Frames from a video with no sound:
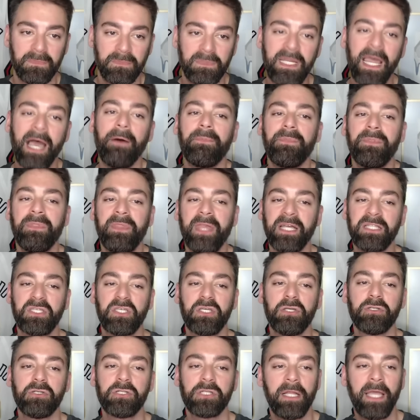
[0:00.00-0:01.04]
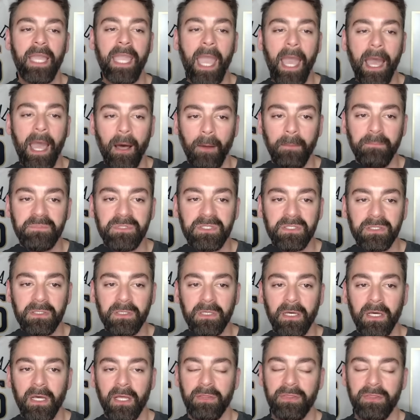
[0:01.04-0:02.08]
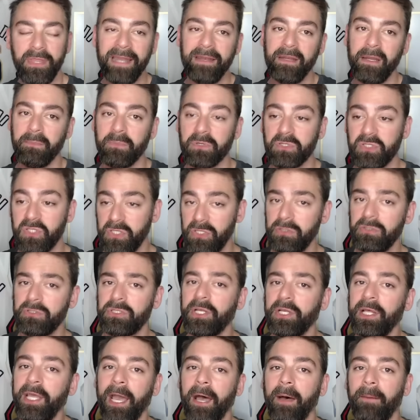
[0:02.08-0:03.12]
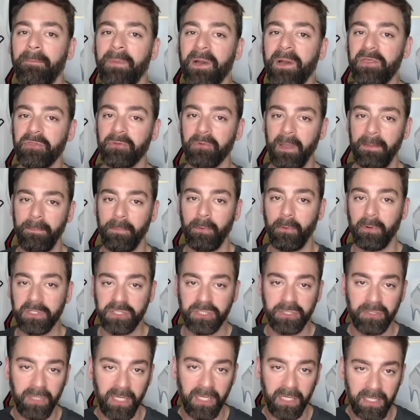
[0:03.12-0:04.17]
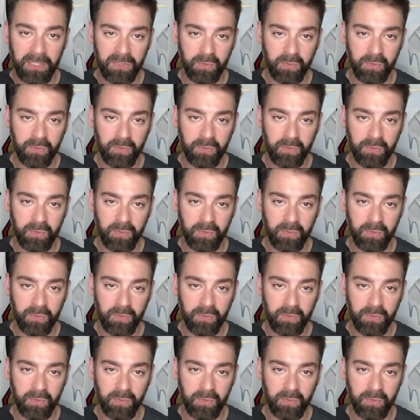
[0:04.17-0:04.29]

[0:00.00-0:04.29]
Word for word: Now, that's usually helped. That number's usually helped by three-point shooting.